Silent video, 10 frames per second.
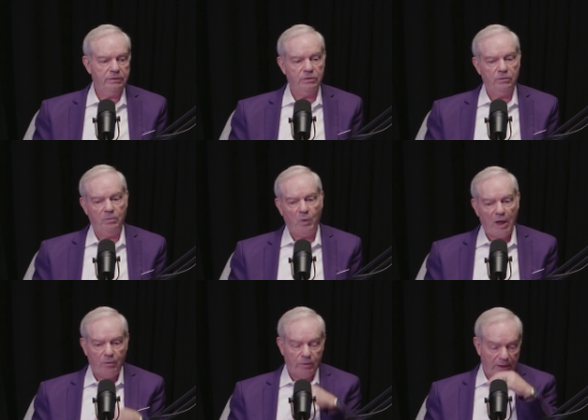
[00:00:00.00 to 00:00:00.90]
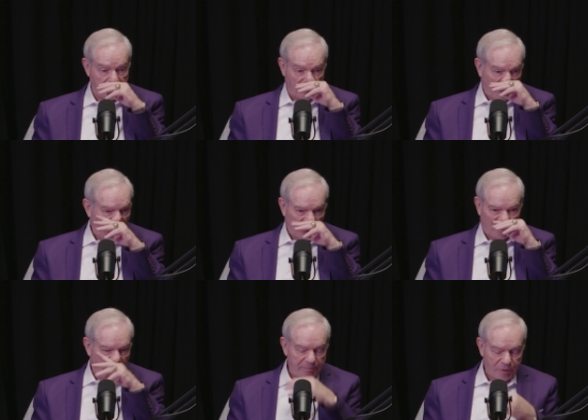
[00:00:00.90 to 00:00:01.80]
So, wow,
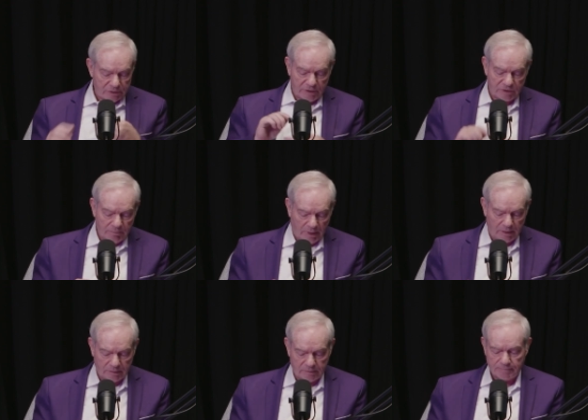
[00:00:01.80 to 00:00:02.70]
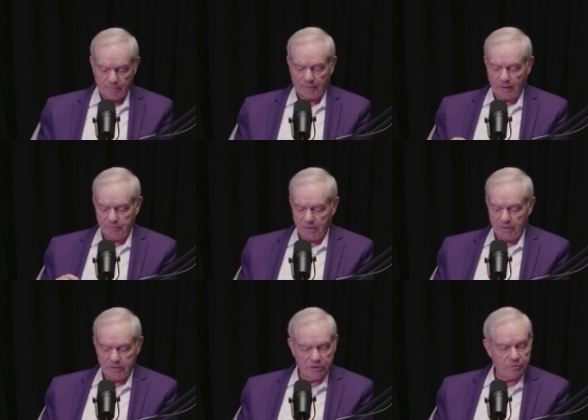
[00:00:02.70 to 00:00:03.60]
when I push this button, I'm going
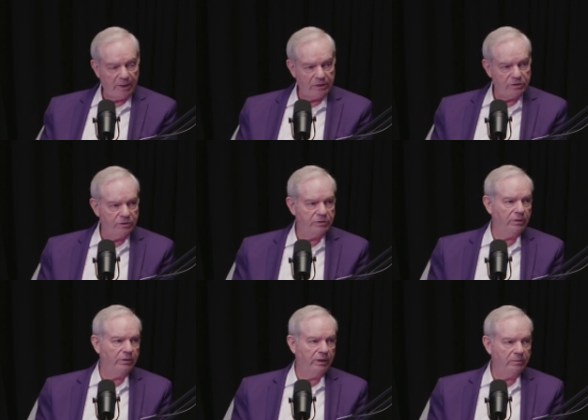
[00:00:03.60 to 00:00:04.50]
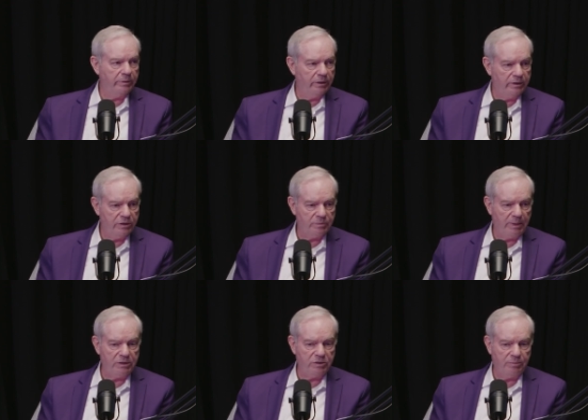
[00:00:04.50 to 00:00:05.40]
to dispatch an attorney. I'm going to
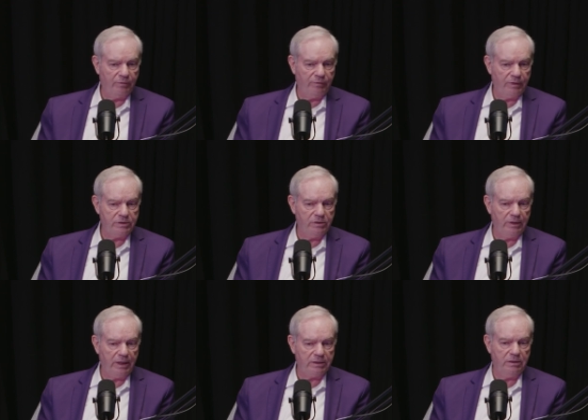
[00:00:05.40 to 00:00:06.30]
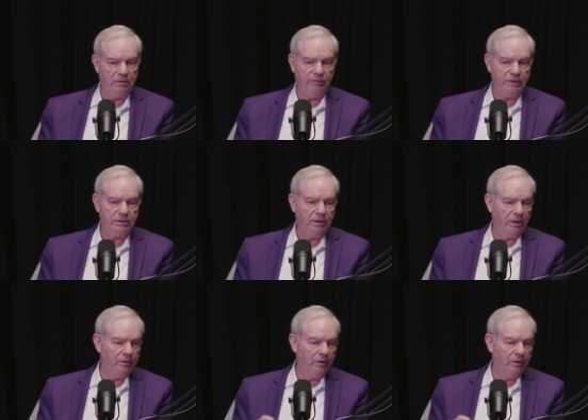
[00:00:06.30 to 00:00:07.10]
dispatch a professional accident investigator.